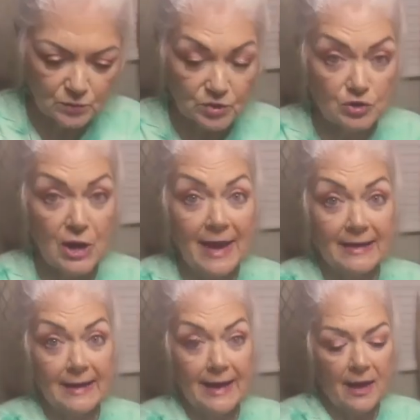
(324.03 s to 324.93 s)
so we're
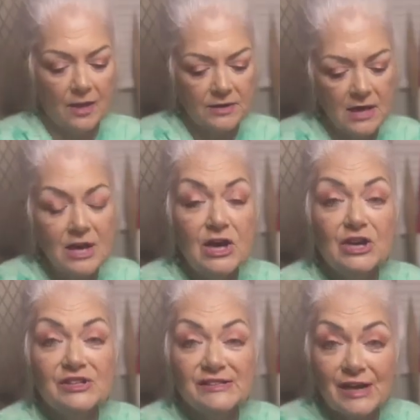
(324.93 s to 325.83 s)
trying it out.
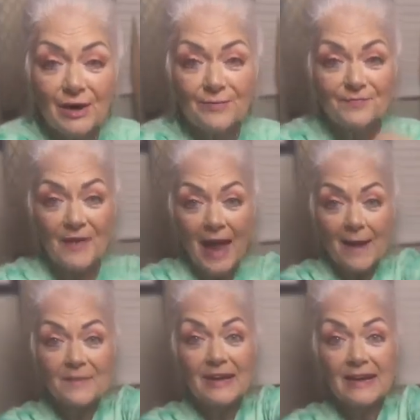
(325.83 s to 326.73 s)
So
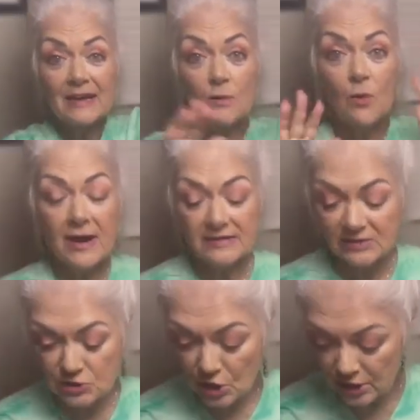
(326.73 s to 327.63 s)
I'm going to get right
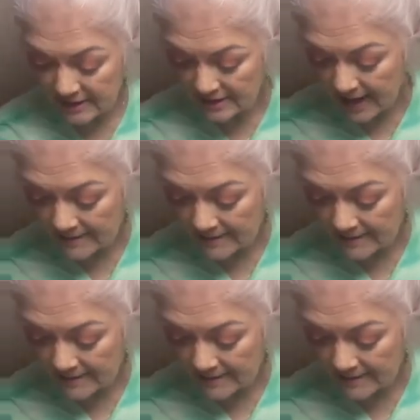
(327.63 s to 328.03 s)
started.